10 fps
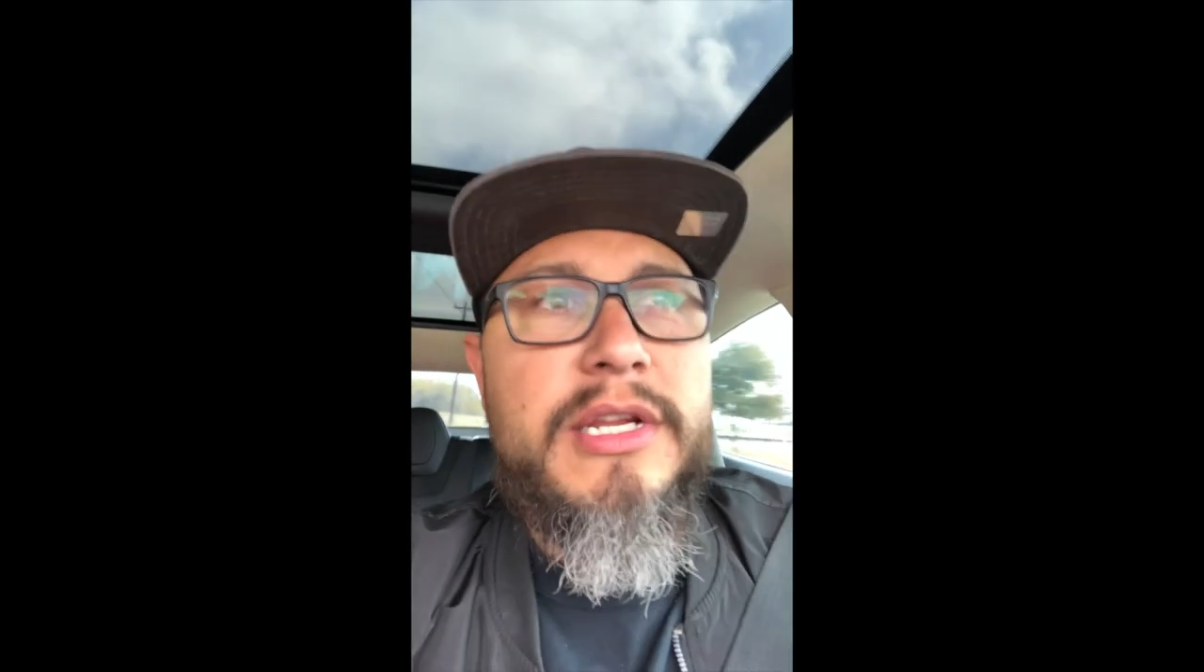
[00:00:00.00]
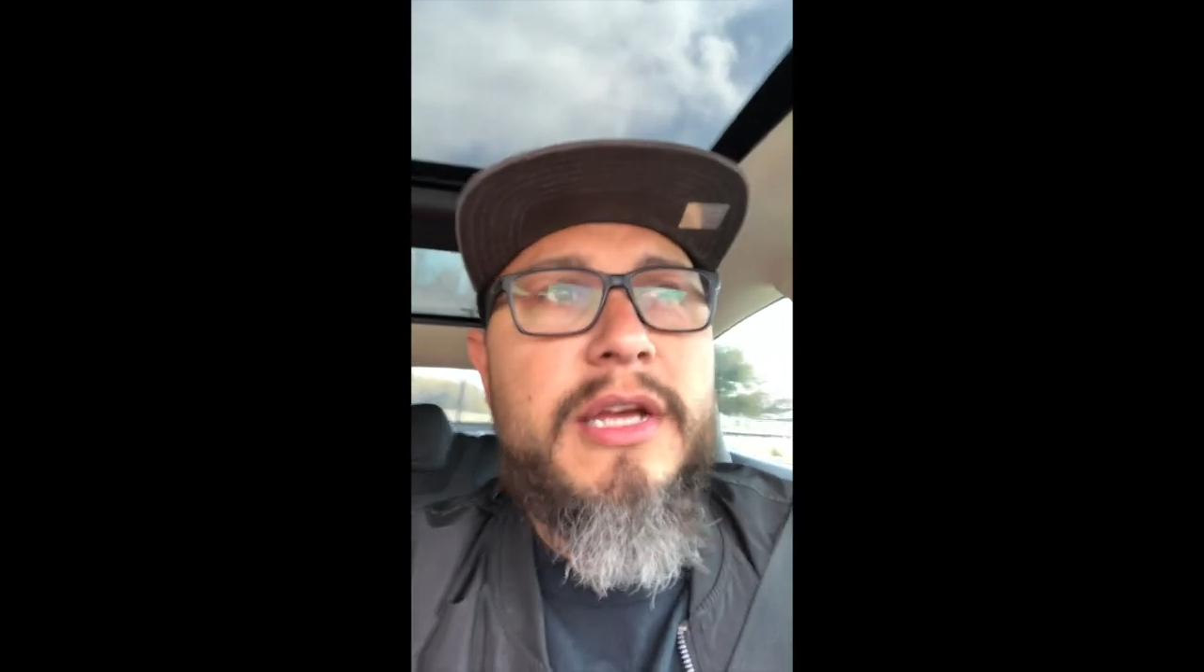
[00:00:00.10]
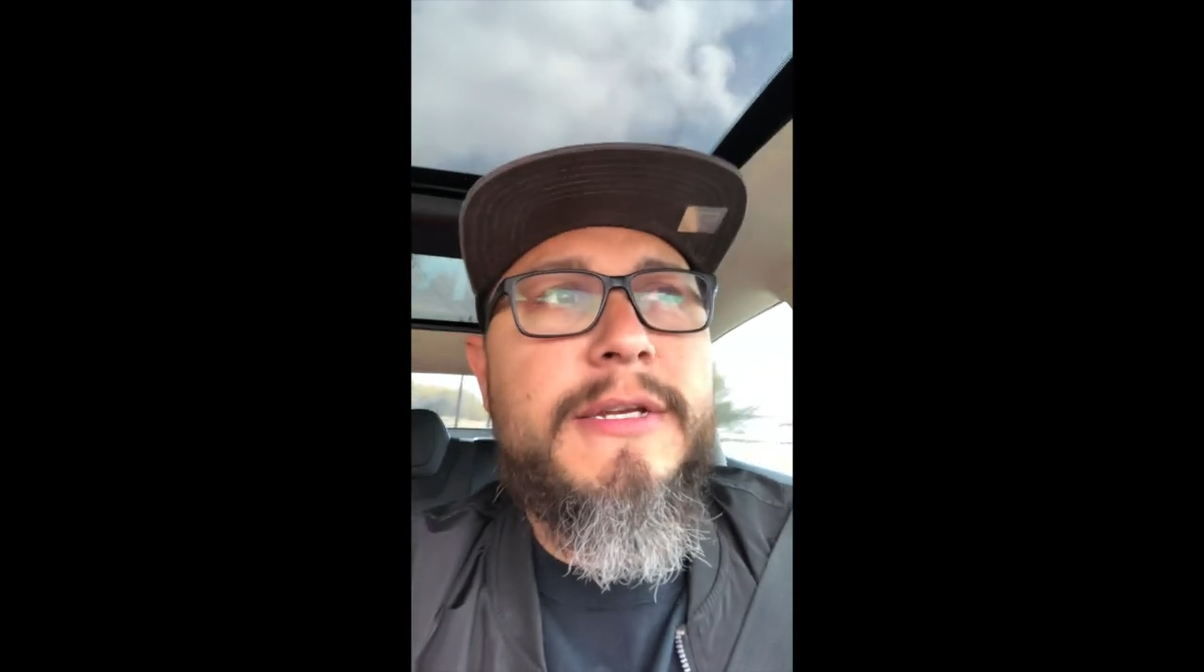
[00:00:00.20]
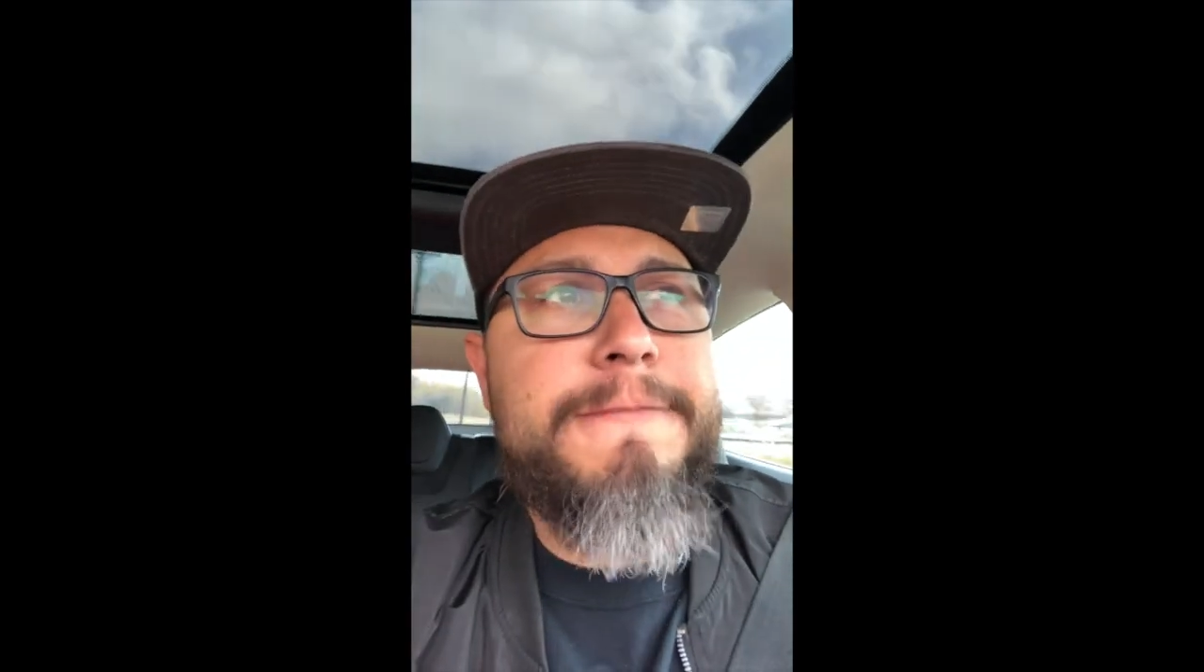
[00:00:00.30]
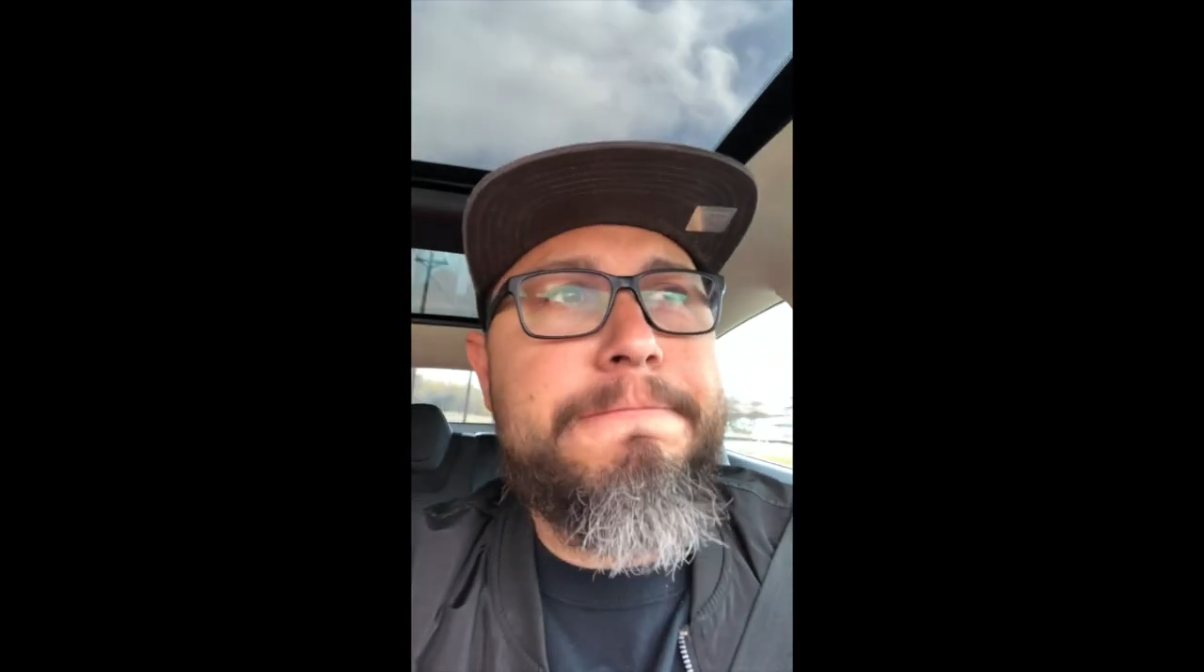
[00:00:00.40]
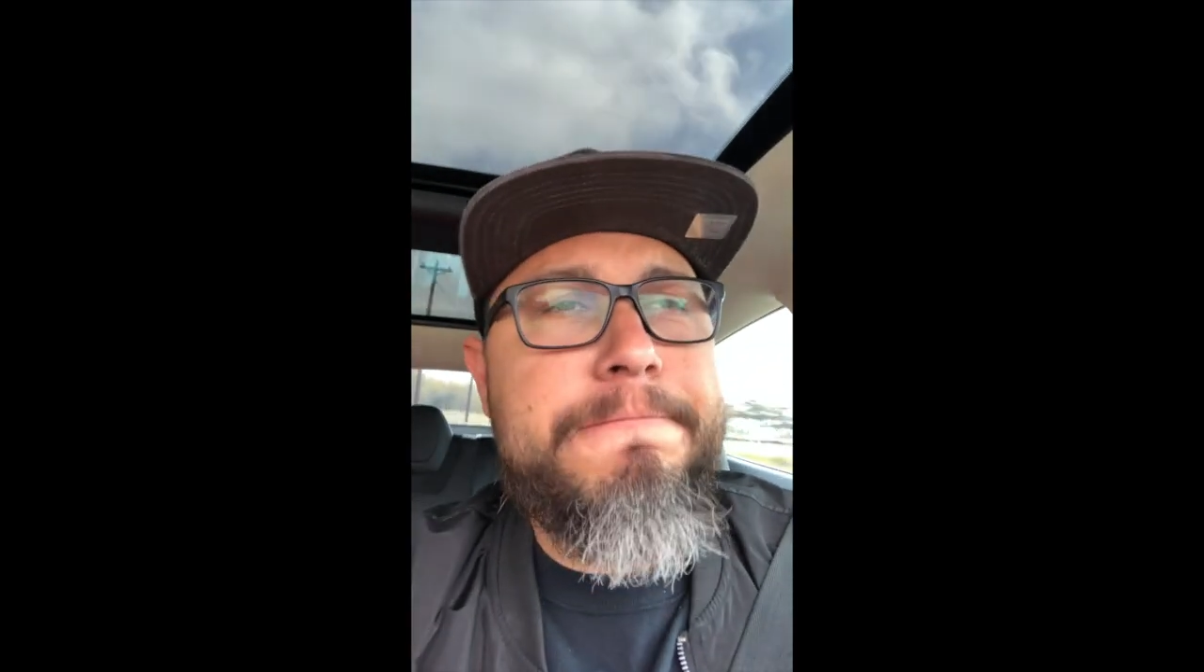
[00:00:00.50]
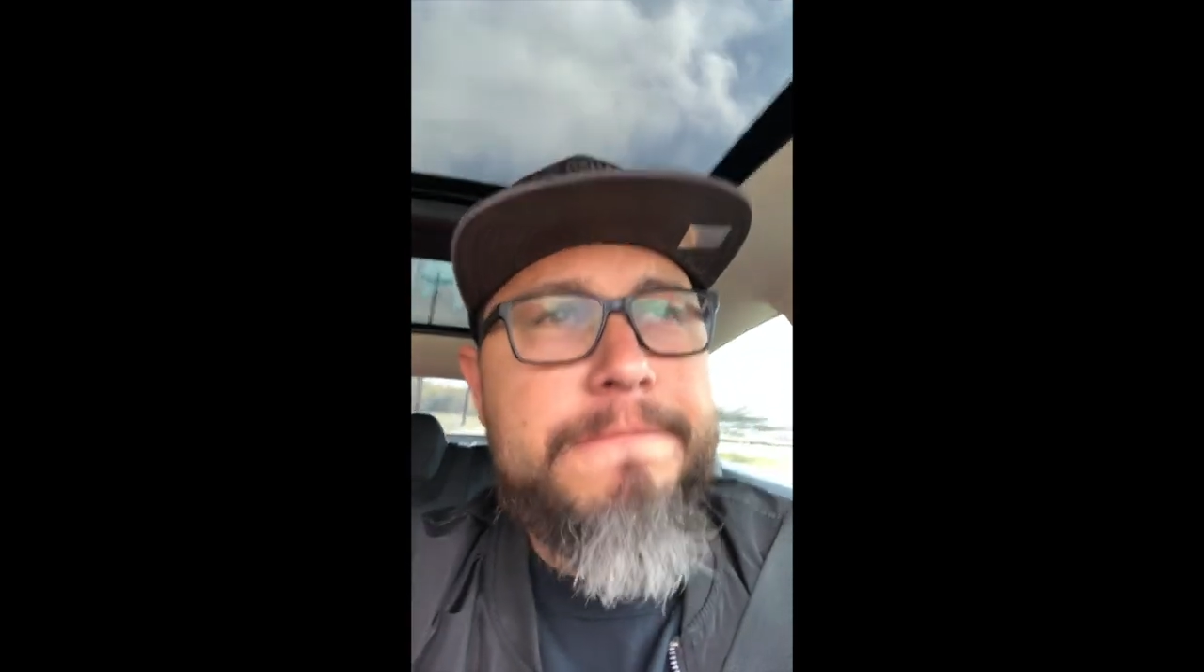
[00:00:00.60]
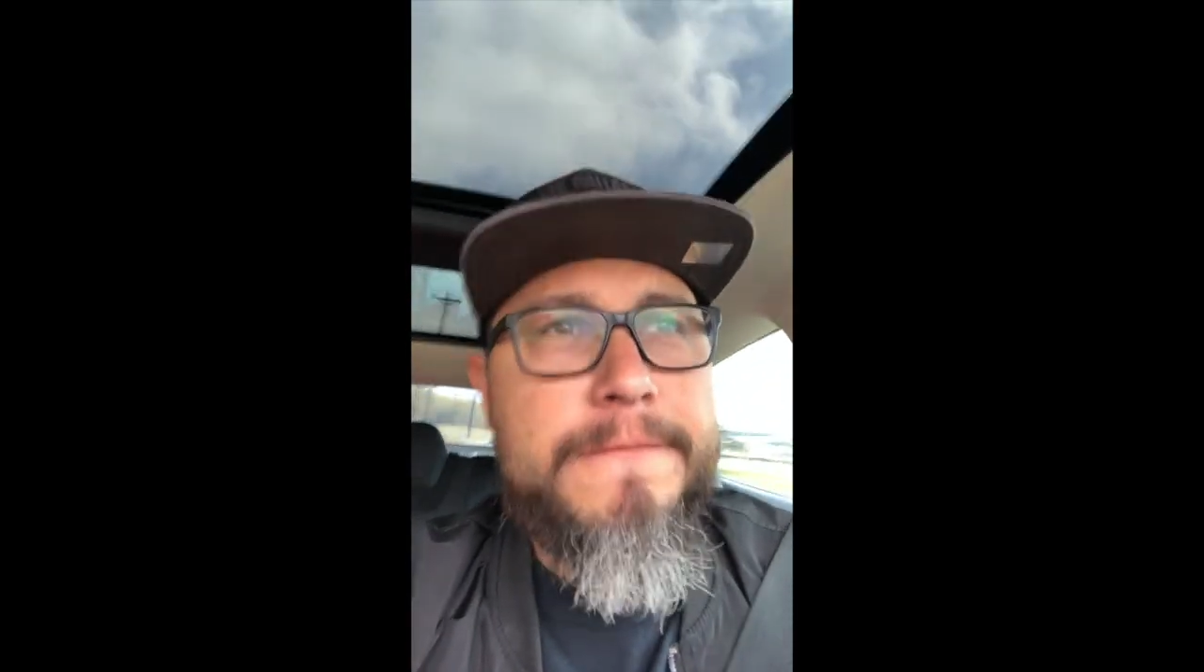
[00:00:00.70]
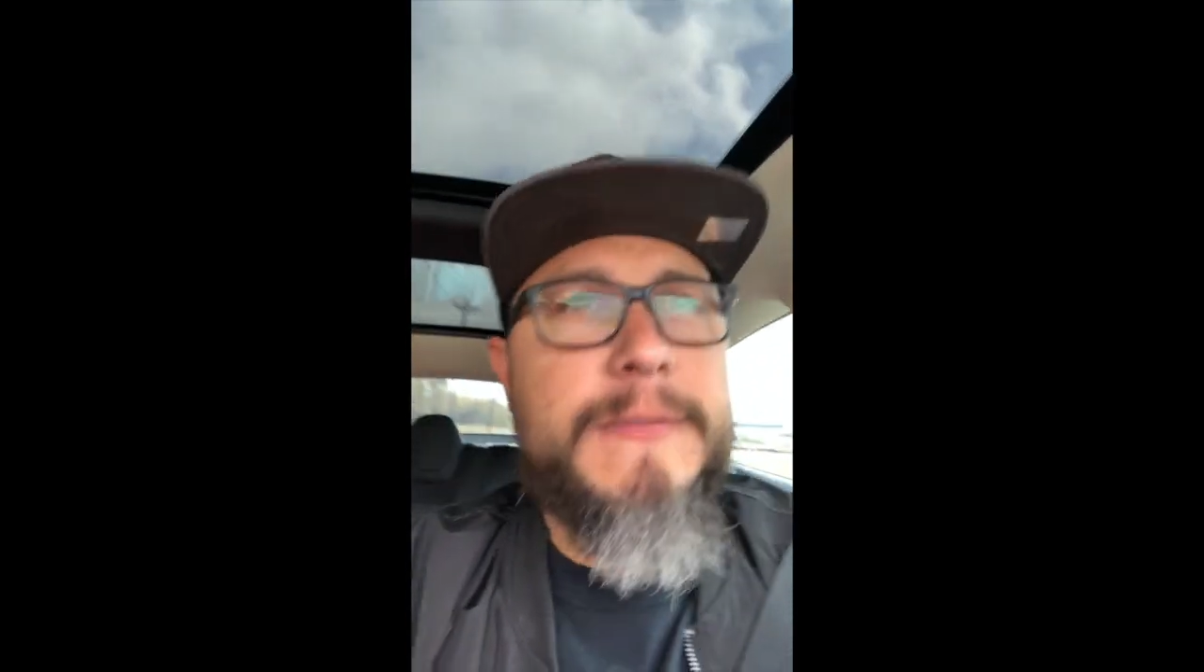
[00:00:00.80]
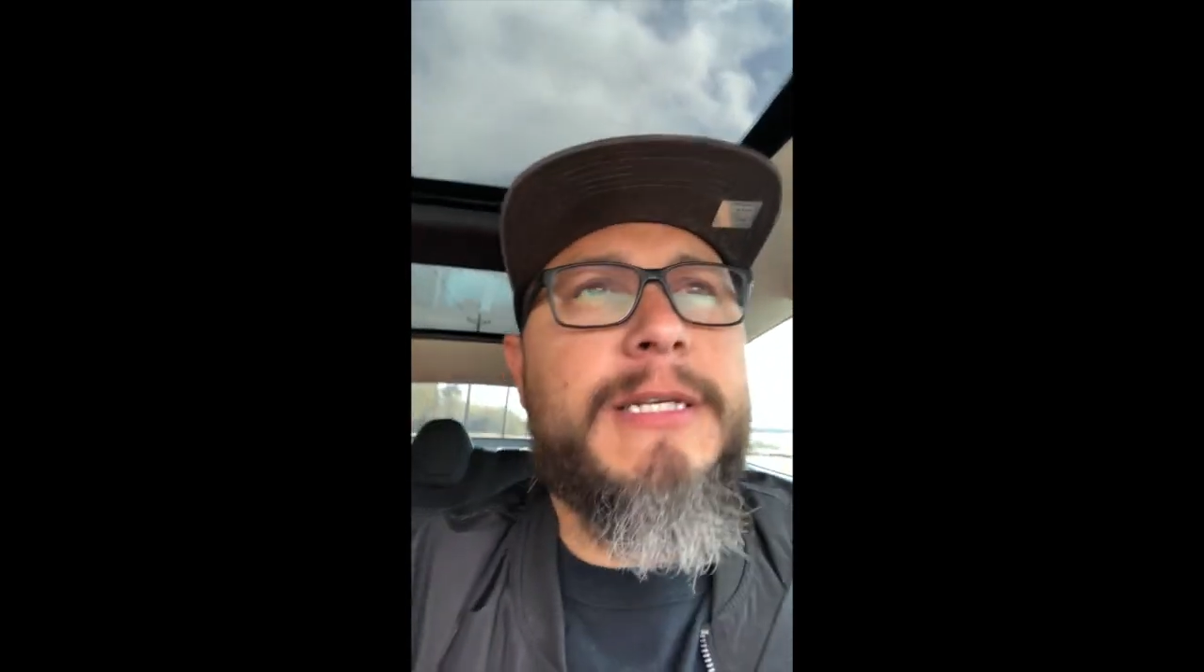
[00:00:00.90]
on,
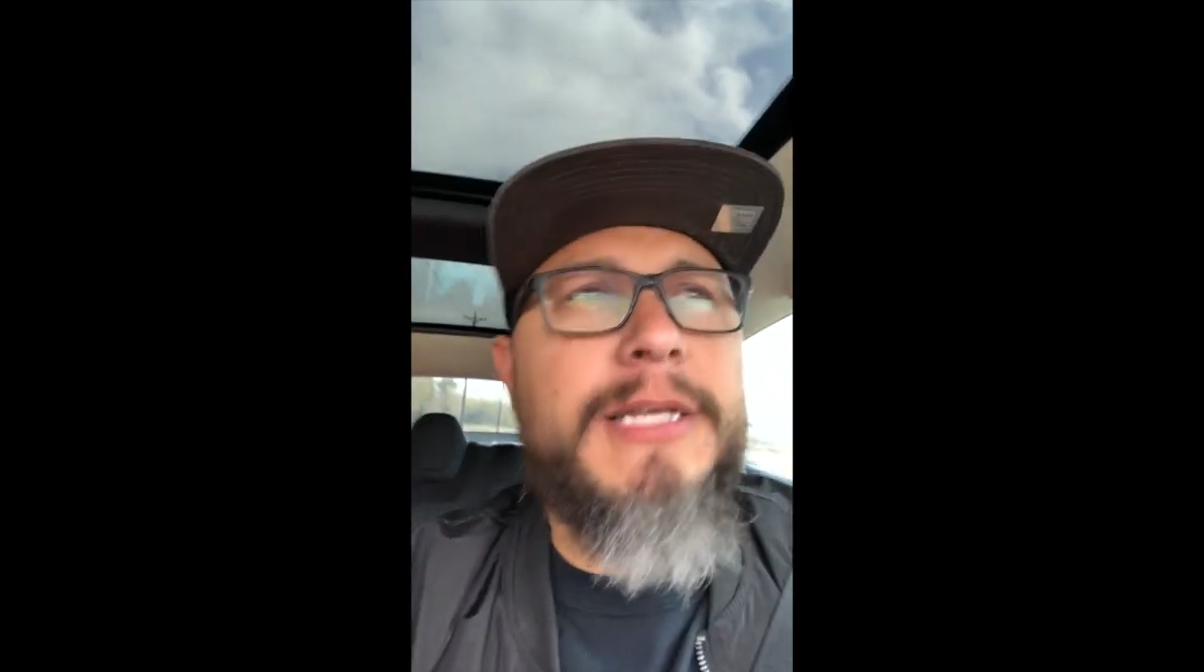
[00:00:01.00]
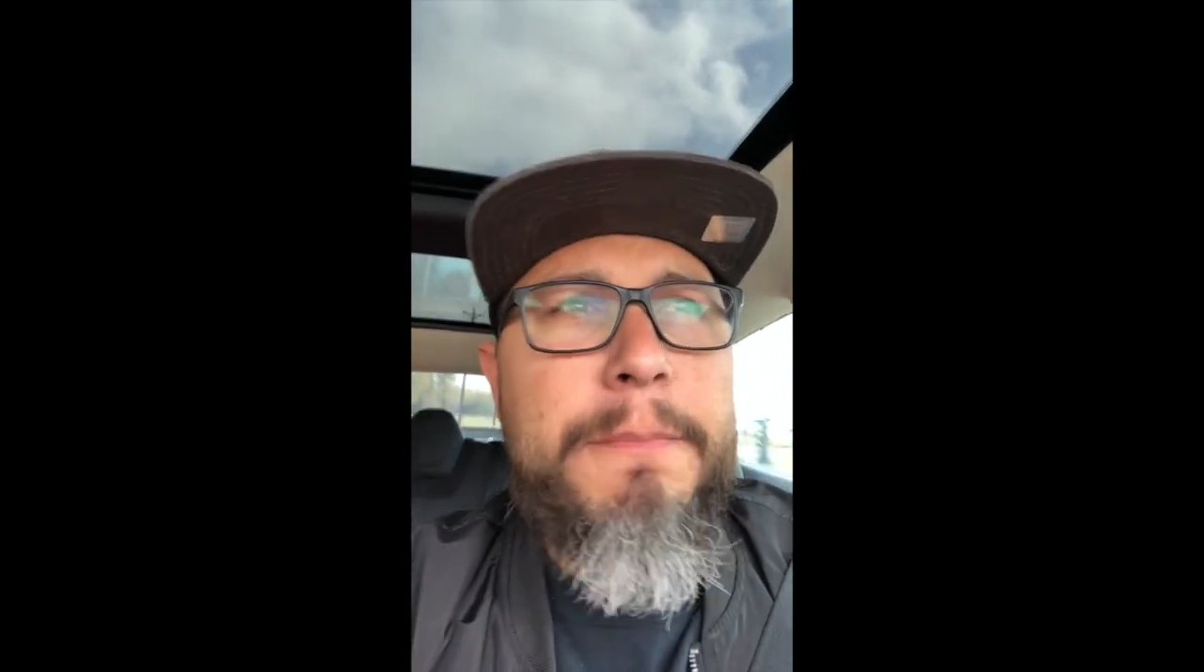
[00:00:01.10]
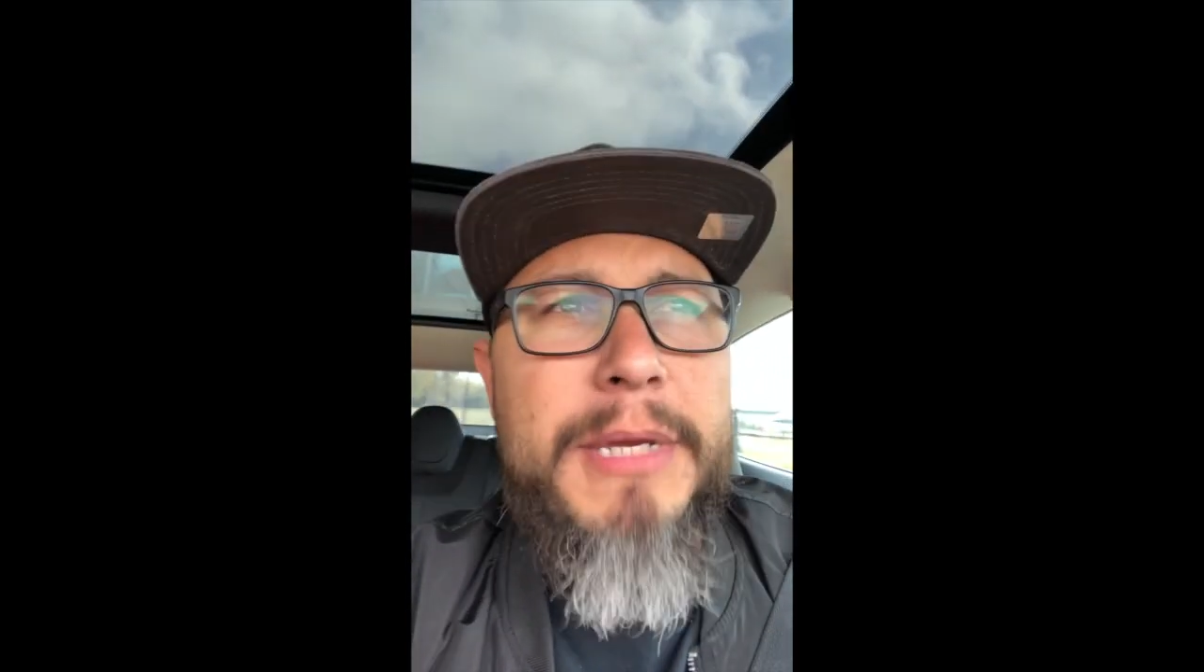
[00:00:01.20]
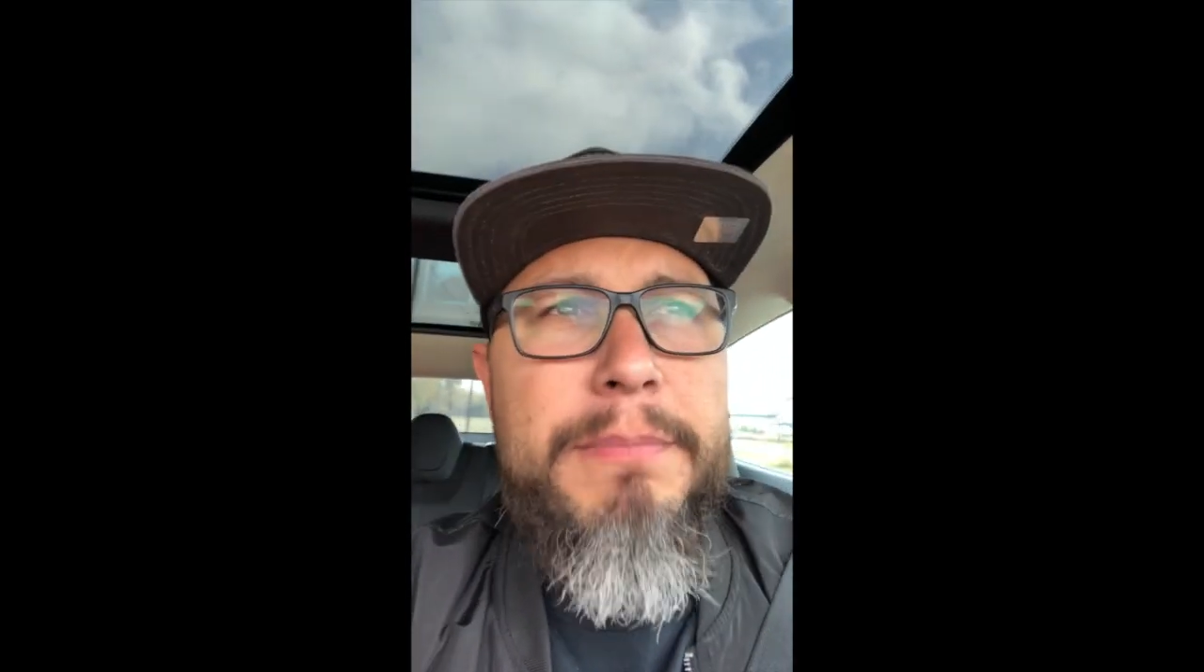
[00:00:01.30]
I think